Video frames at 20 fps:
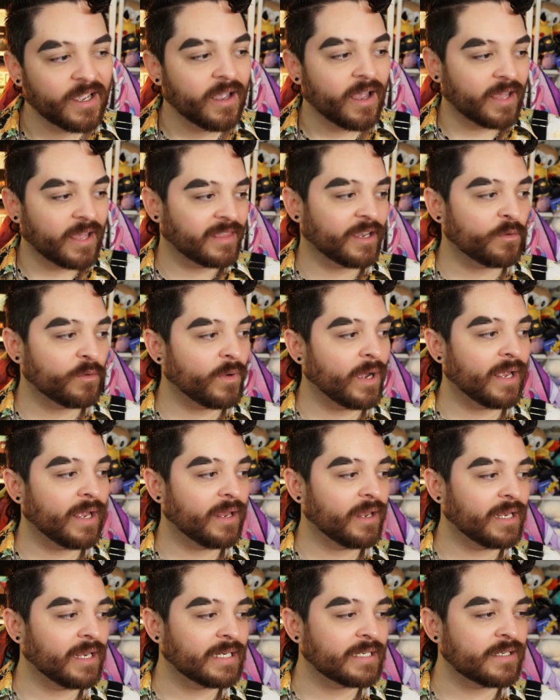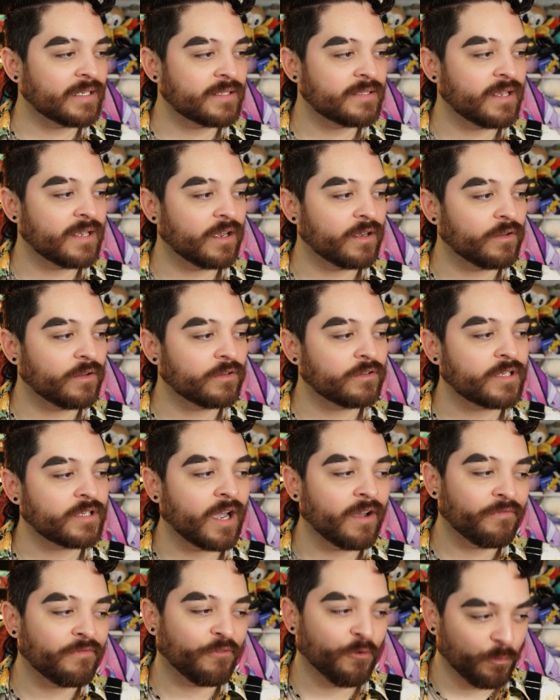I think what is
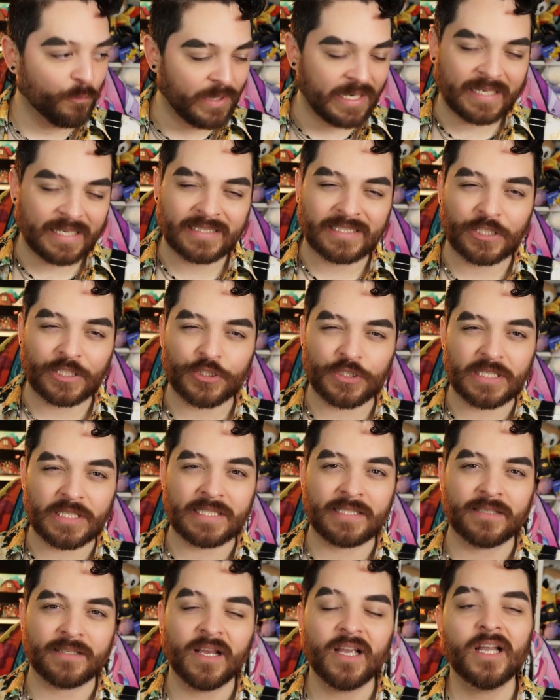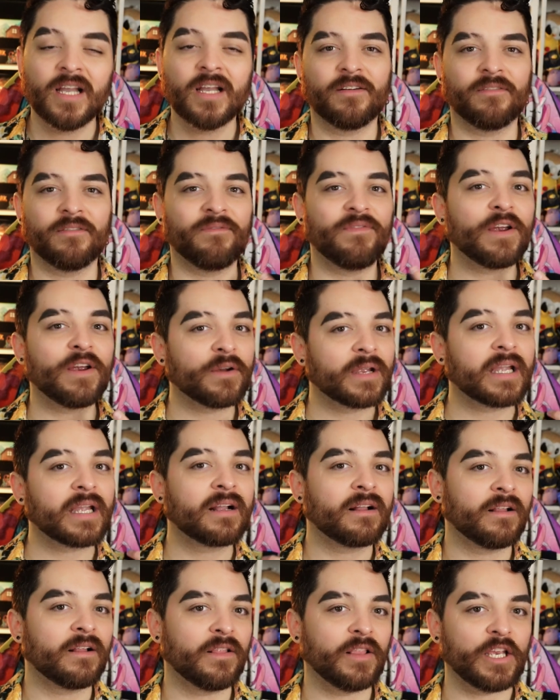tough for me is there's this very
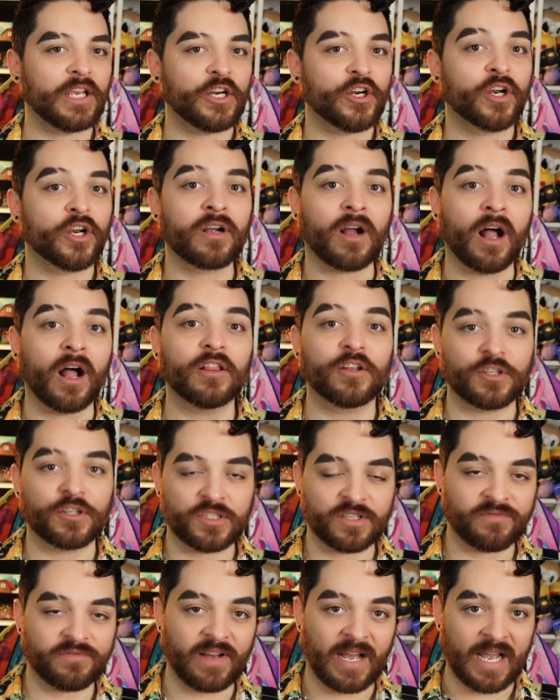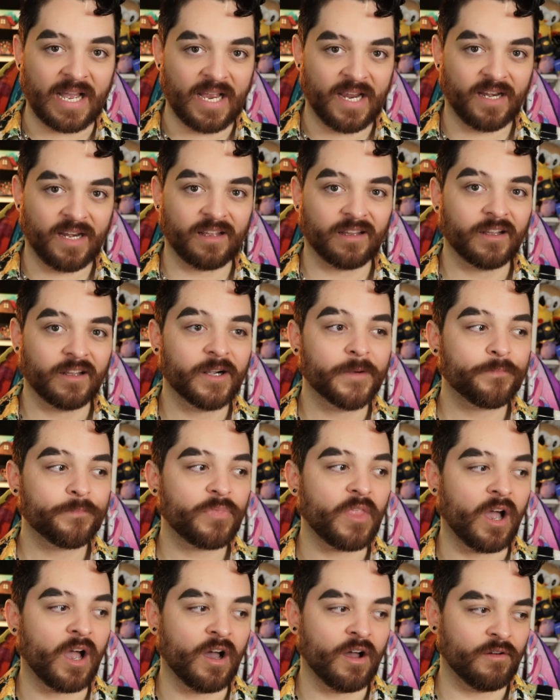clear color divide
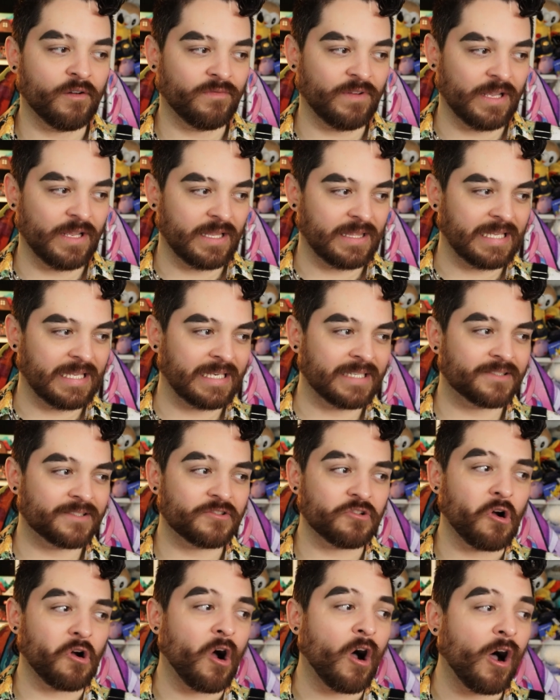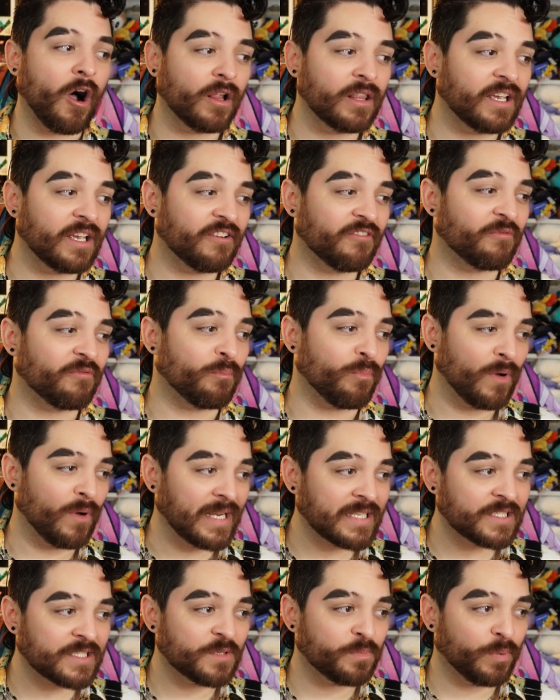of this olive
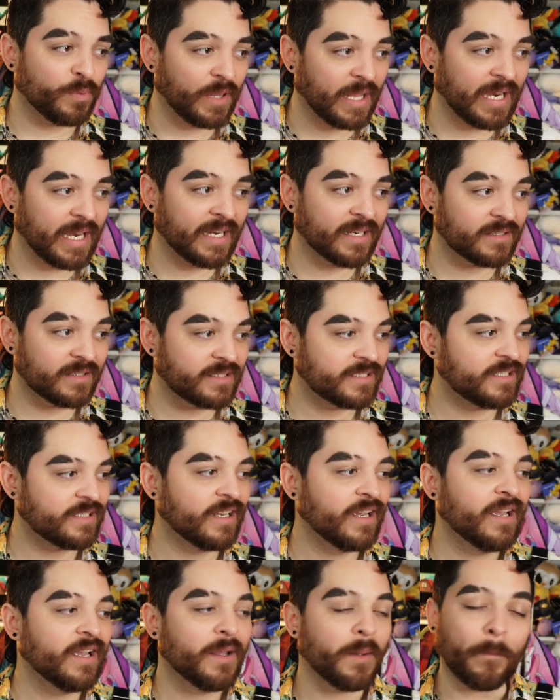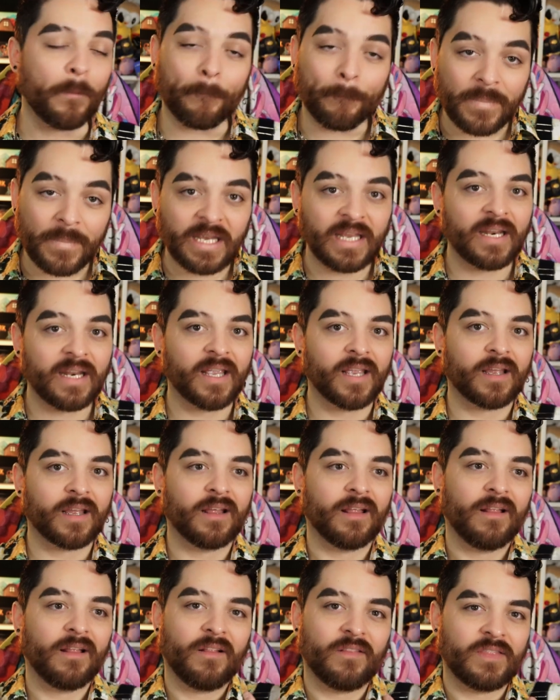breastplate meeting
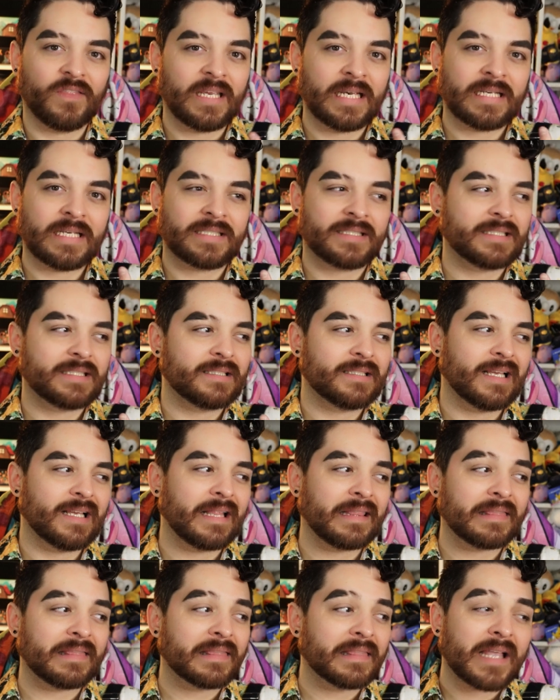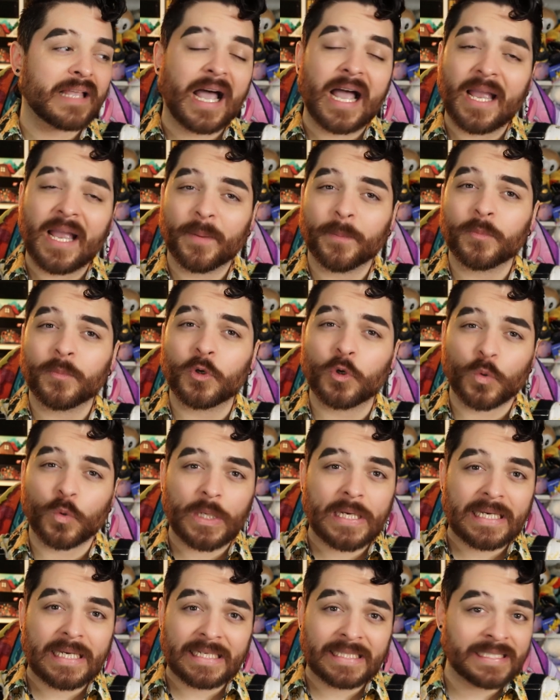this lime
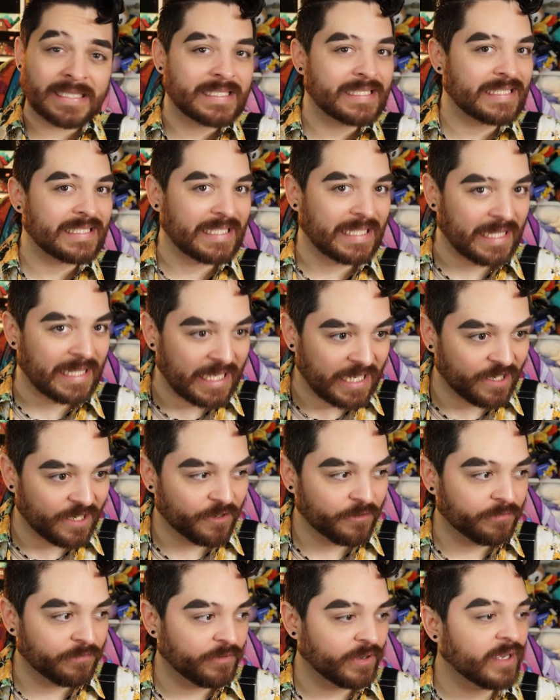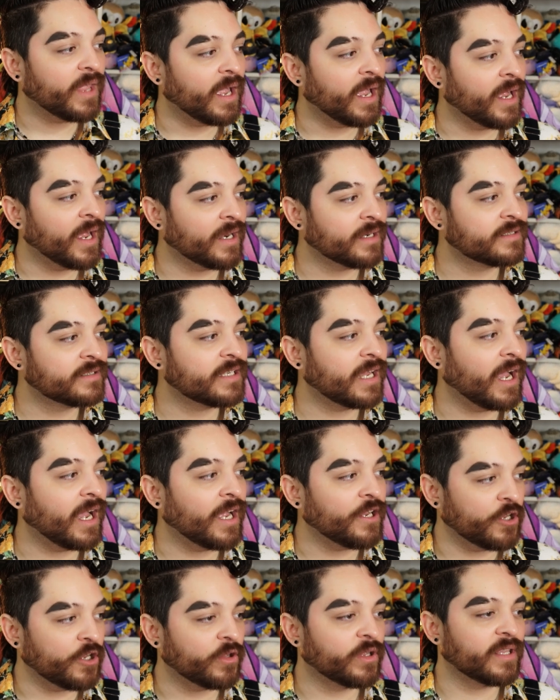green sleeve. And I
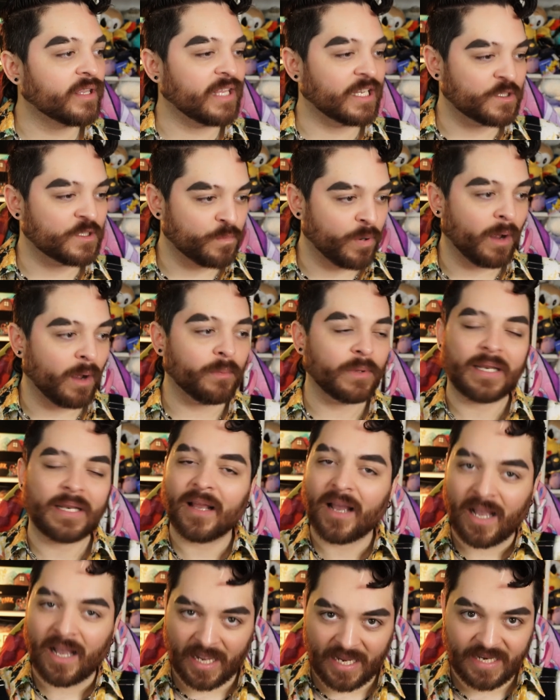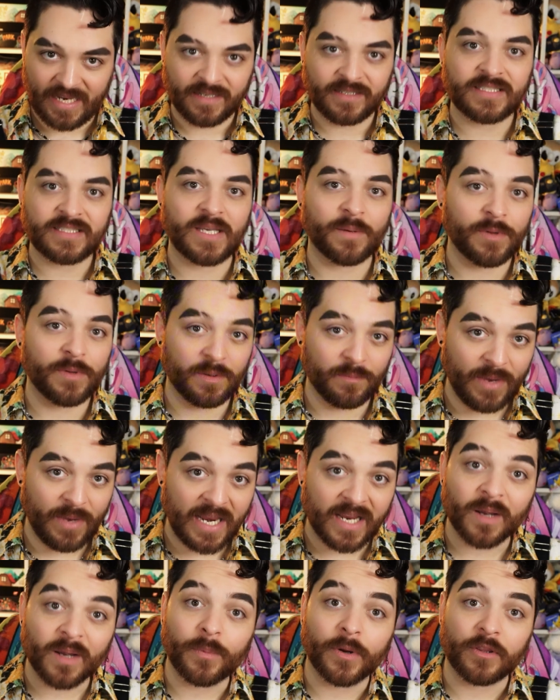know that that's probably to hide some of the
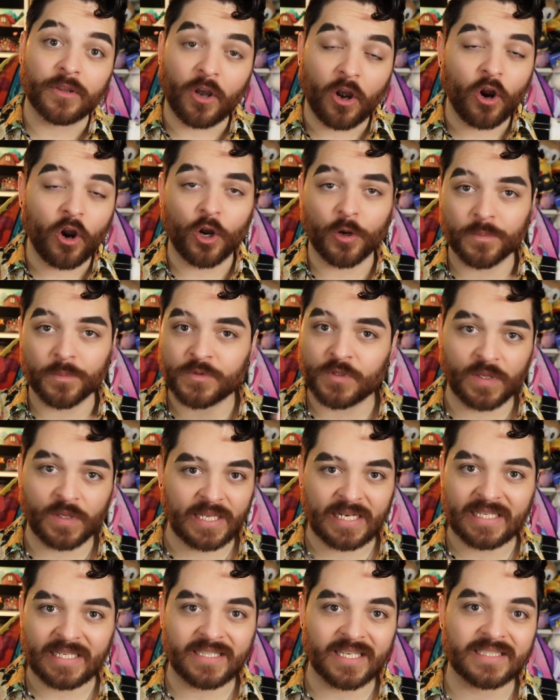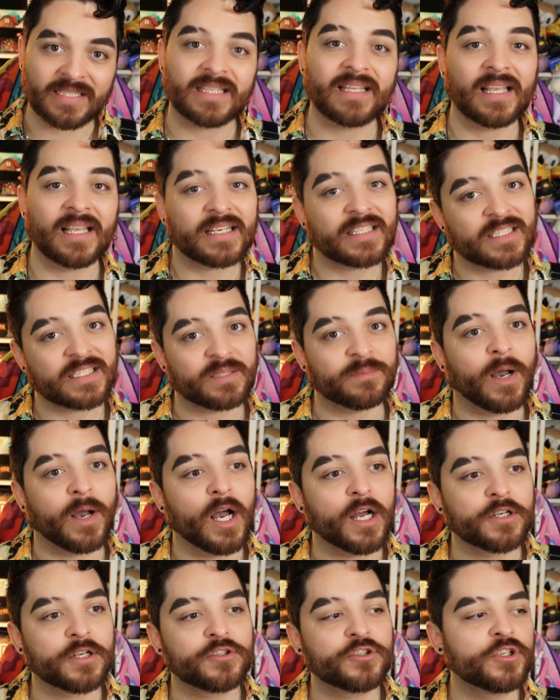makeup on the arm so that it doesn't like
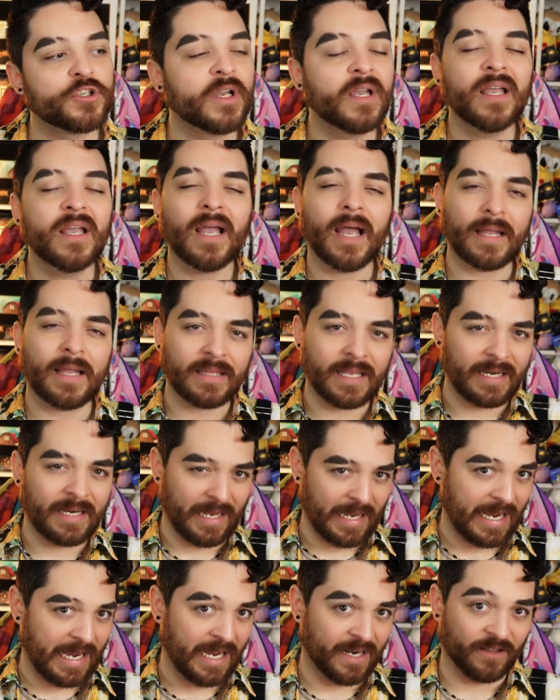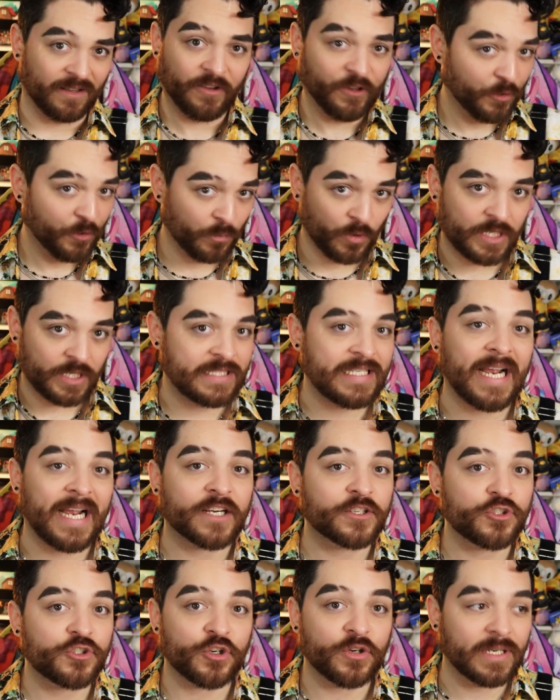smudge, and then add a little more
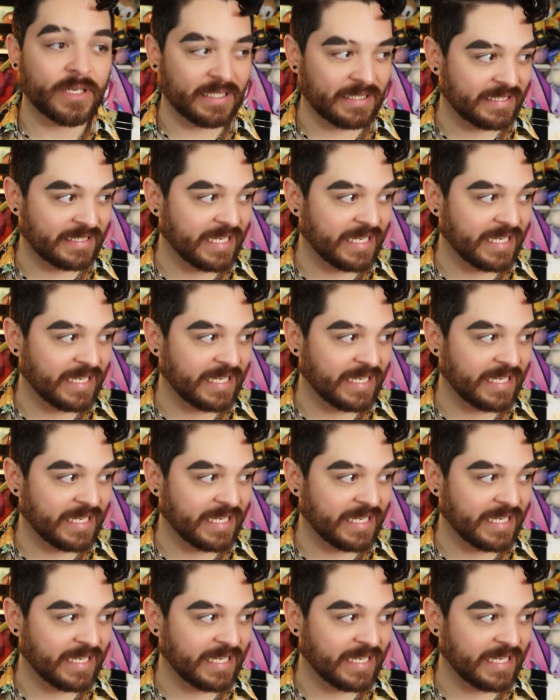texture and